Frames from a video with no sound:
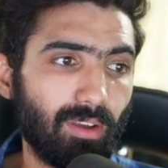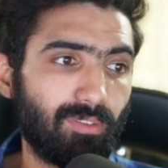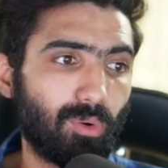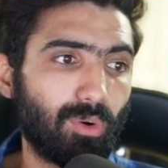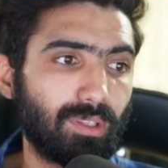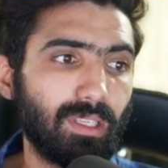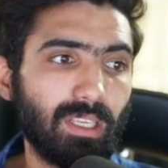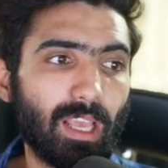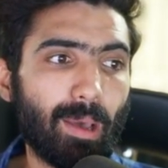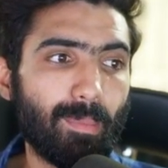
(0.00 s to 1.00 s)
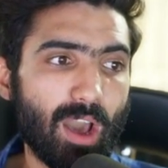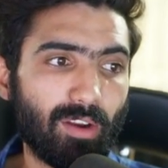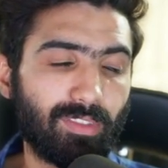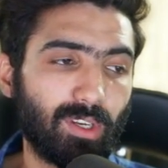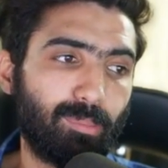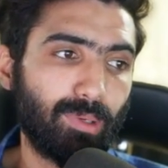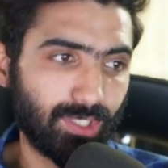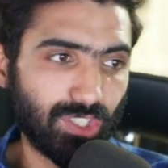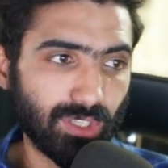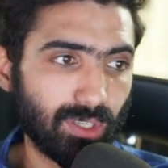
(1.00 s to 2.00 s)
for the amount of their
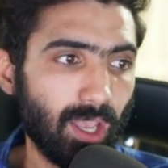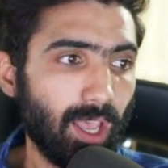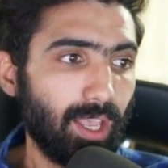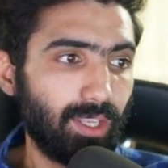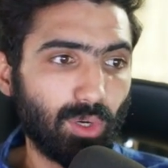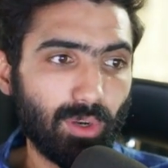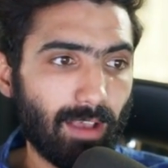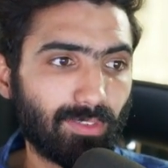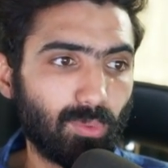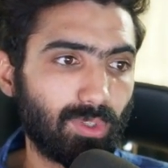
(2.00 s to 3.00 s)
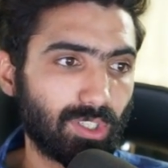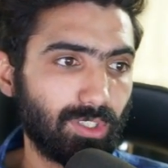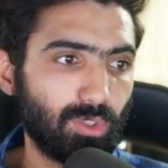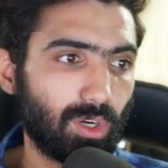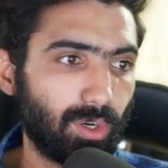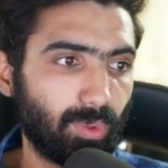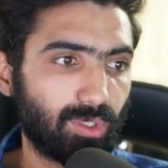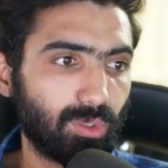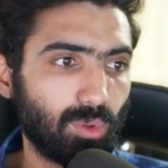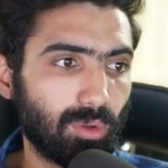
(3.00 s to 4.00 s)
purchase. You don't have to return your hardware
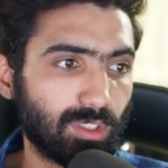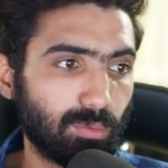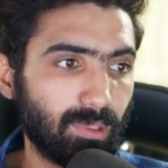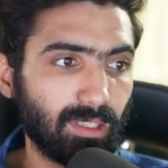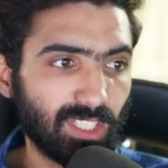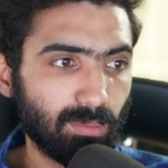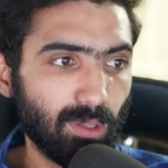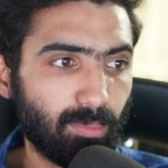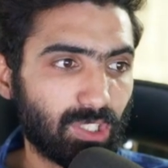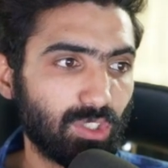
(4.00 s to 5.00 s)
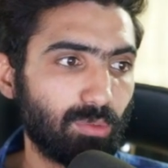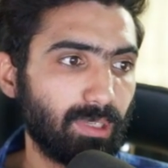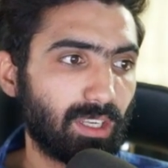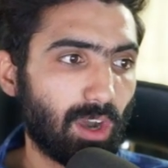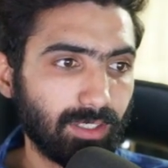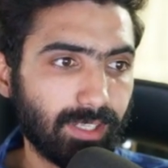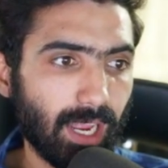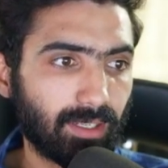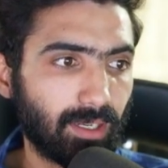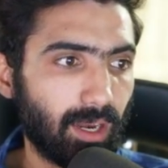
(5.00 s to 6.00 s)
to Google to be eligible, but you'll be
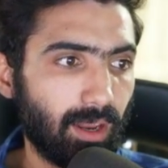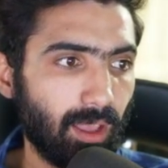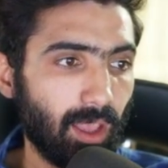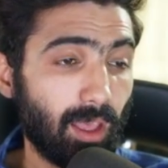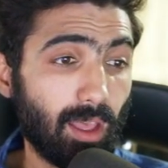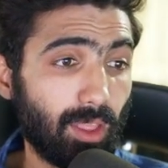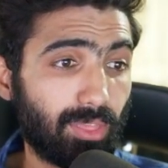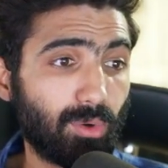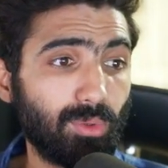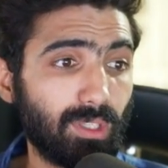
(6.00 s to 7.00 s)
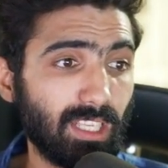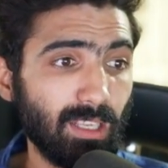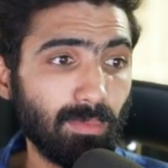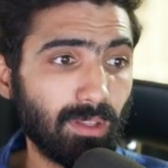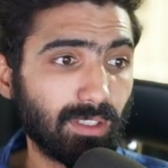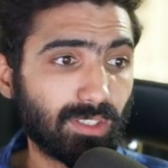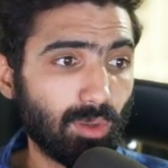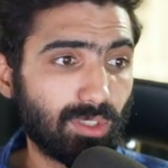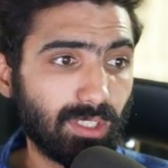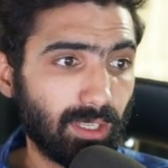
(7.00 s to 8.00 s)
contacted through the email
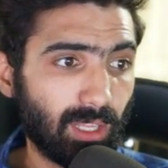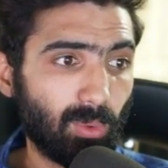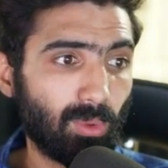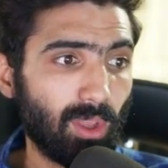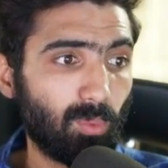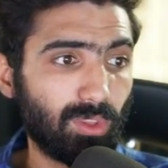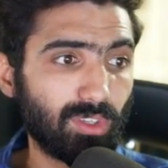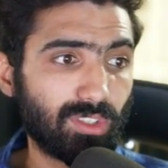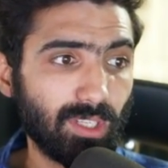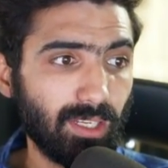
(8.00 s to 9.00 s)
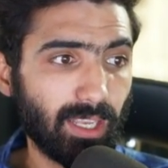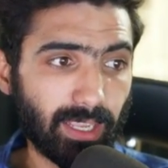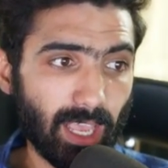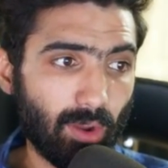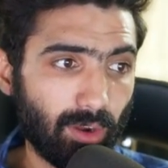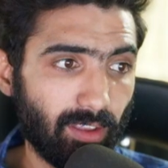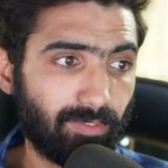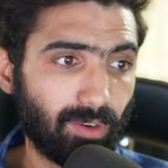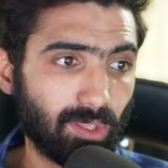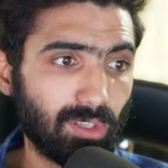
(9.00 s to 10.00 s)
associated with your Stadia account if
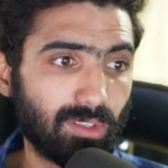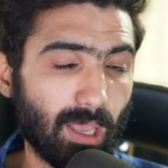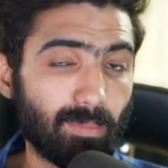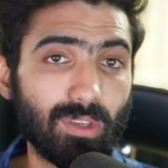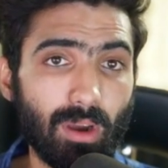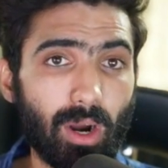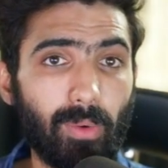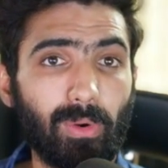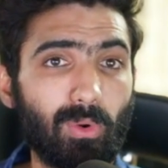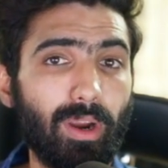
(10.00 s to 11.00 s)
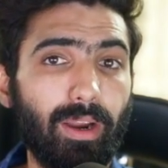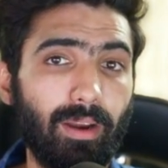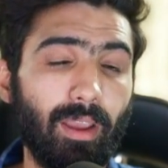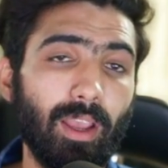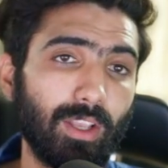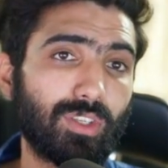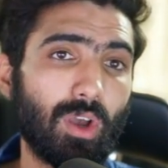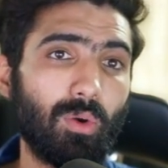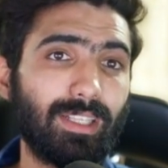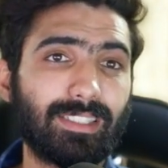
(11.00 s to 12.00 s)
further steps are required.
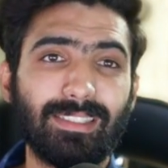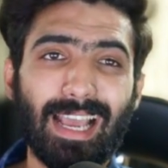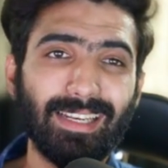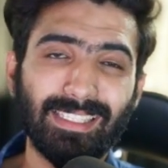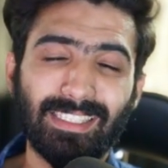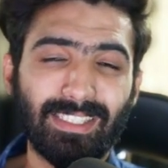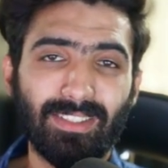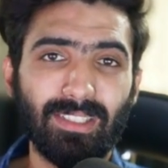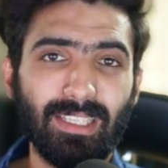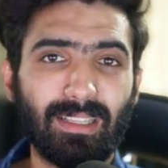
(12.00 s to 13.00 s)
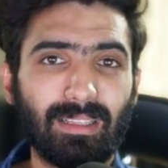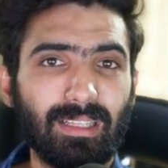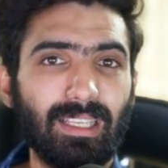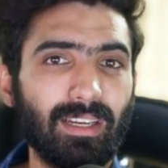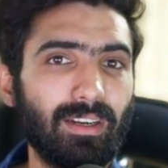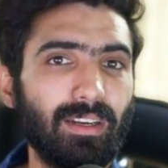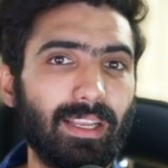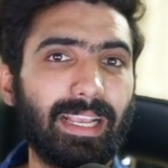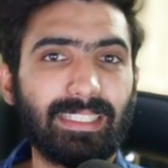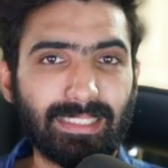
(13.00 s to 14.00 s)
So it's not necessarily clear
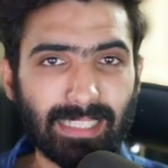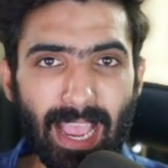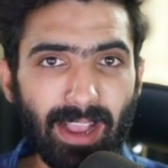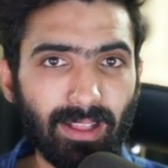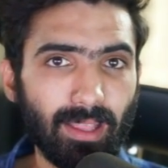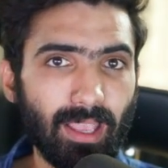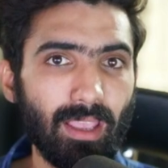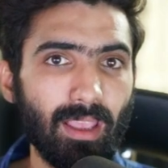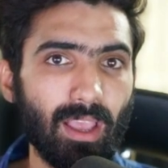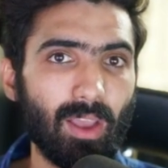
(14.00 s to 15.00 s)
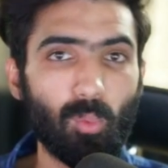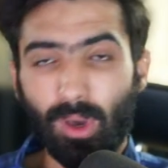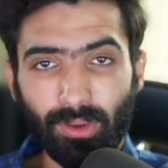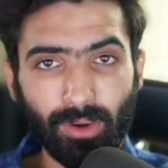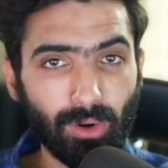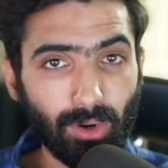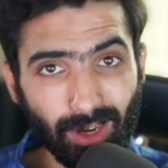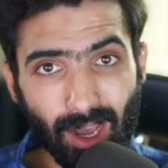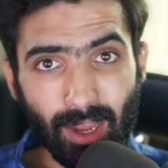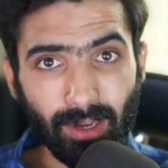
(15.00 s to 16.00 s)
exactly whether or
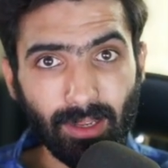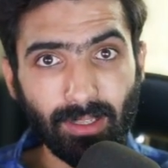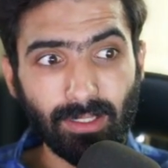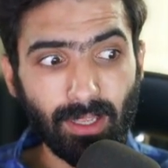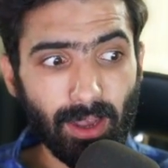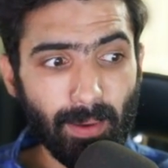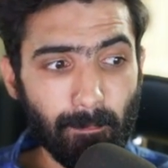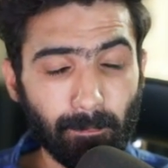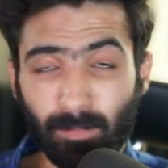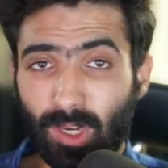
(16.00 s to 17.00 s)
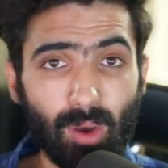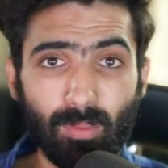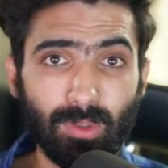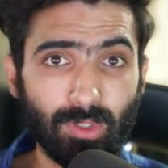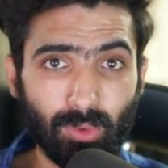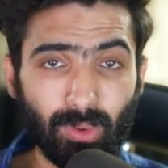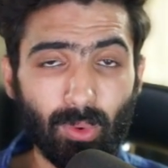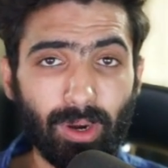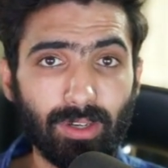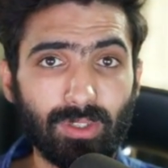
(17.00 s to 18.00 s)
not you're
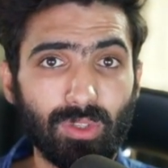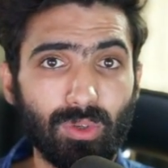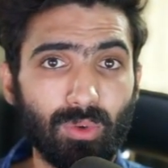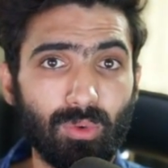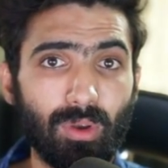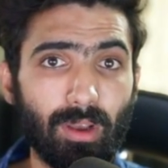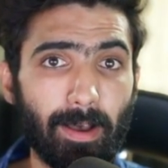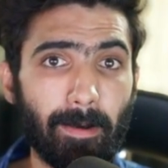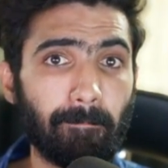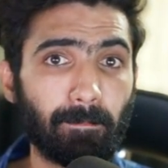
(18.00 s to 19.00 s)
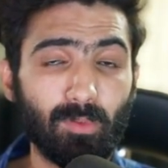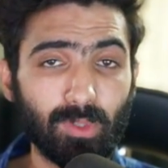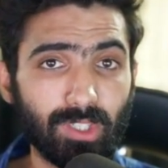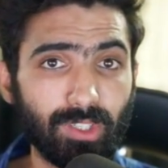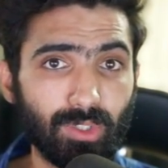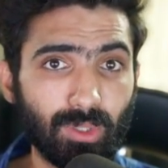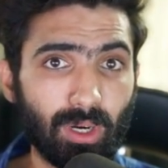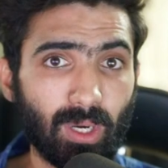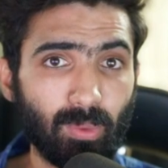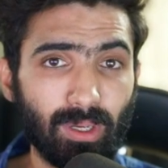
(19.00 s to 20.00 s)
required to return your
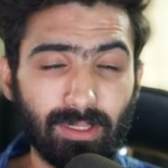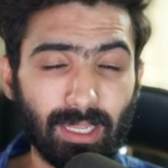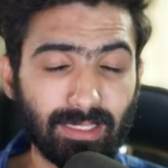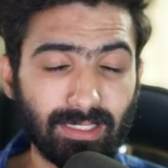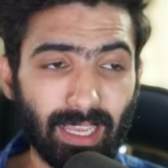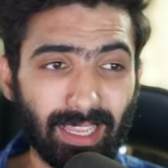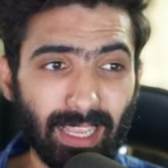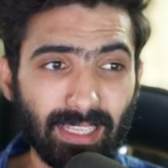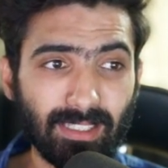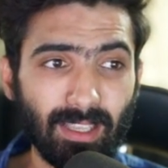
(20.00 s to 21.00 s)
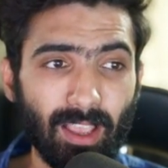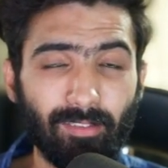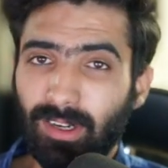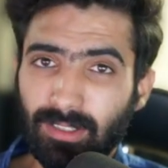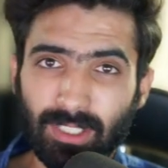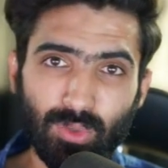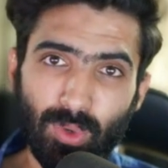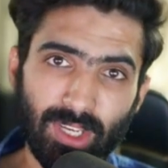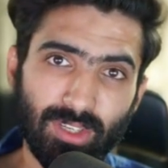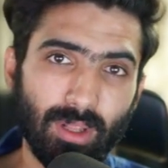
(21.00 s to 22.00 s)
hardware. That's, I guess, very
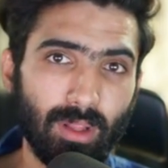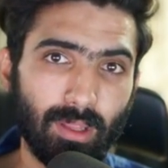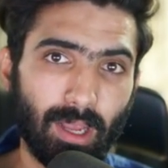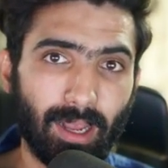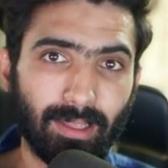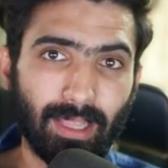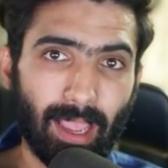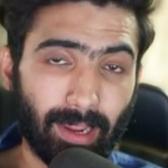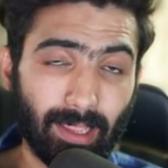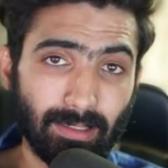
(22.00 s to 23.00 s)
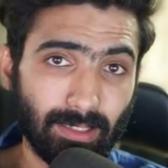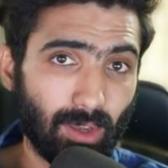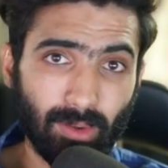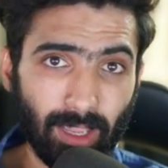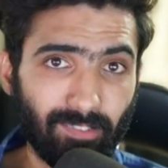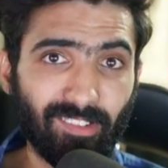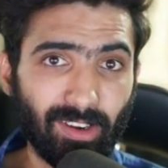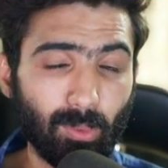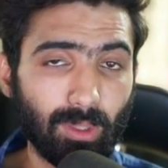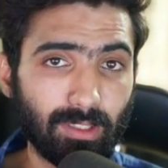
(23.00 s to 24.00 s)
situational. That can
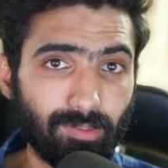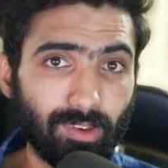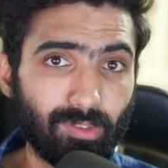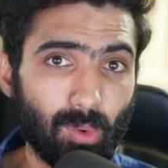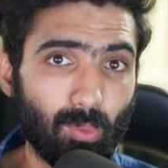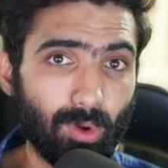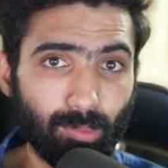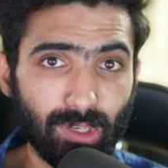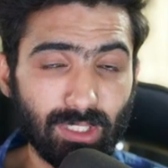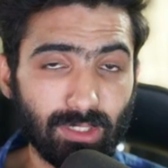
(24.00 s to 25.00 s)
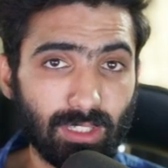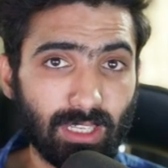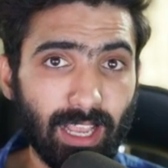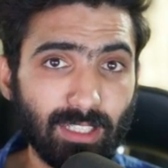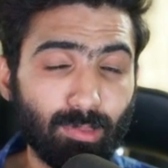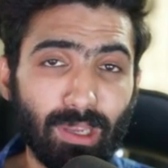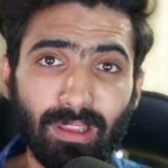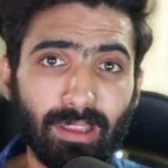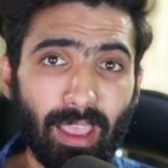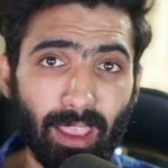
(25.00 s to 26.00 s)
very well differ from one person to the next,
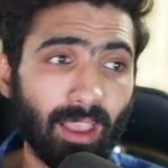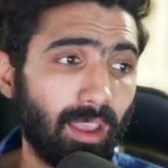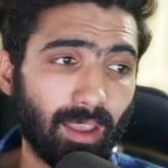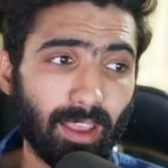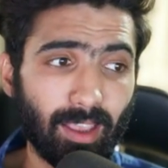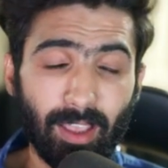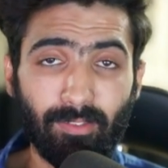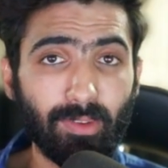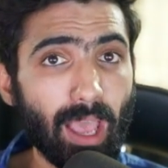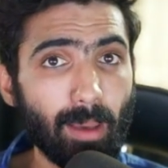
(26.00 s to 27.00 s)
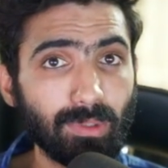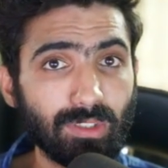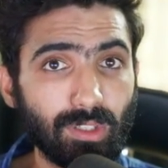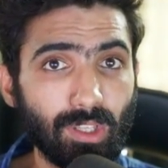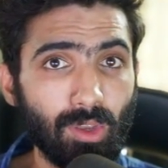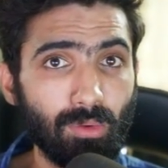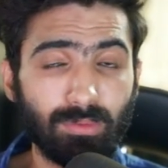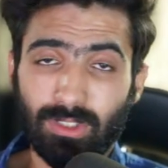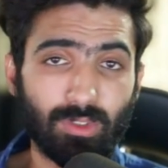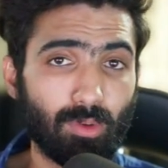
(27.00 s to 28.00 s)
but hey, if it happens to you,
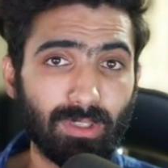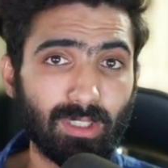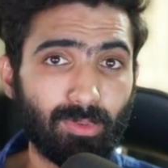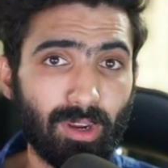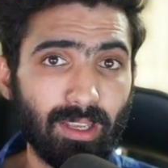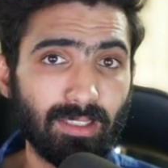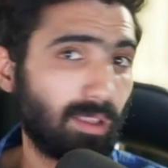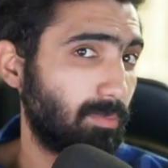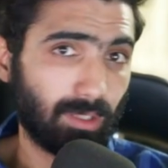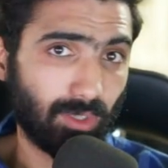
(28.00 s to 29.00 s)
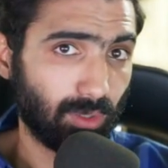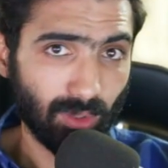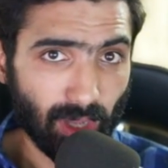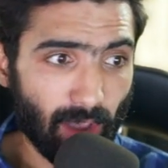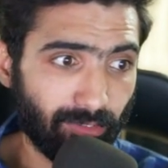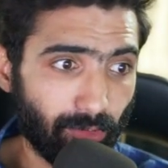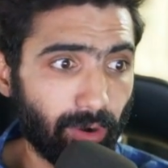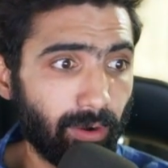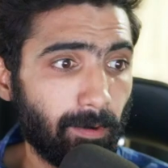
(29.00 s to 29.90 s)
just don't be surprised. Something to look out for.